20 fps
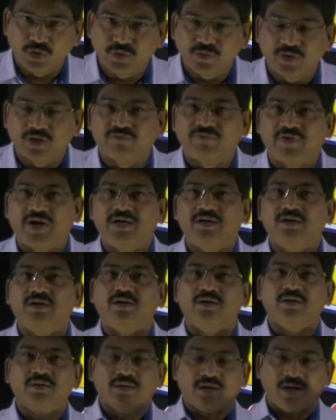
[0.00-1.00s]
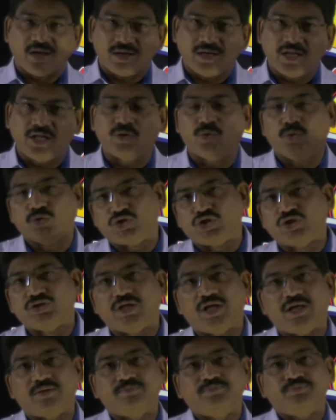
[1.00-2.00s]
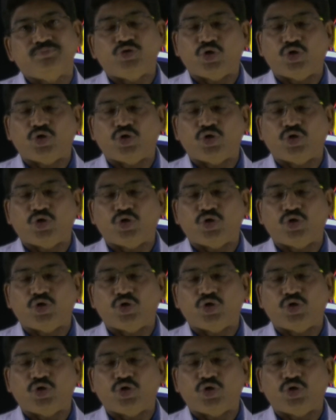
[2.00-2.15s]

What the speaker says: you can find online coaching there,